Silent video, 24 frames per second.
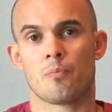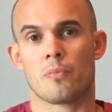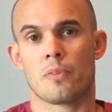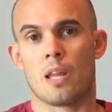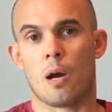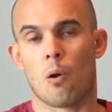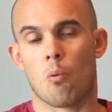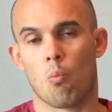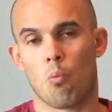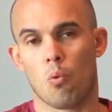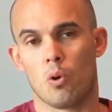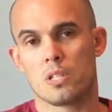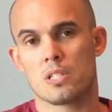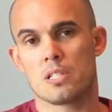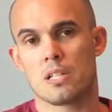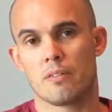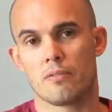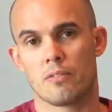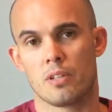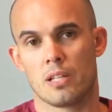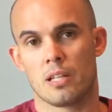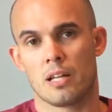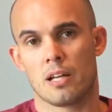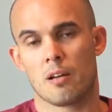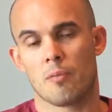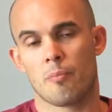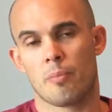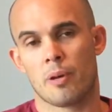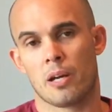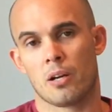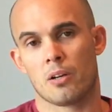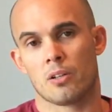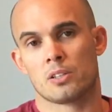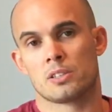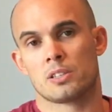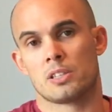Now, once I've done that
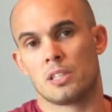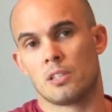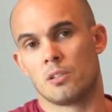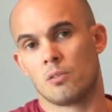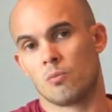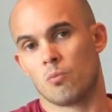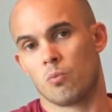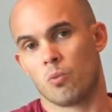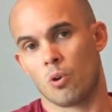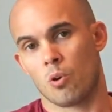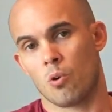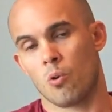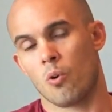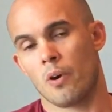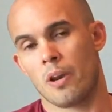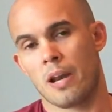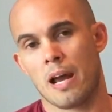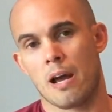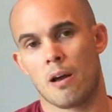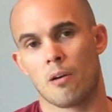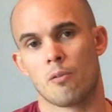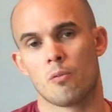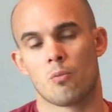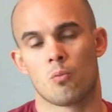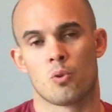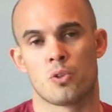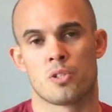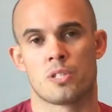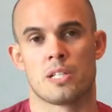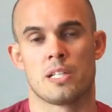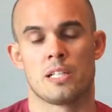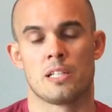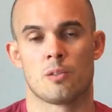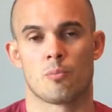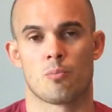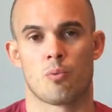comparison, we're going out, we're
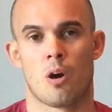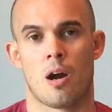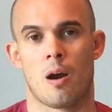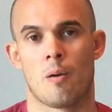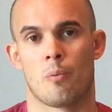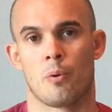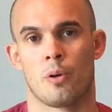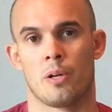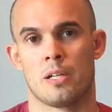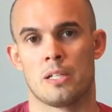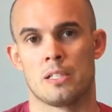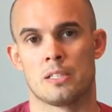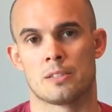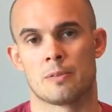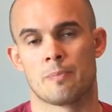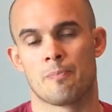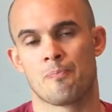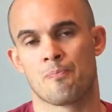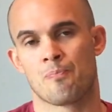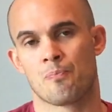seeing the properties.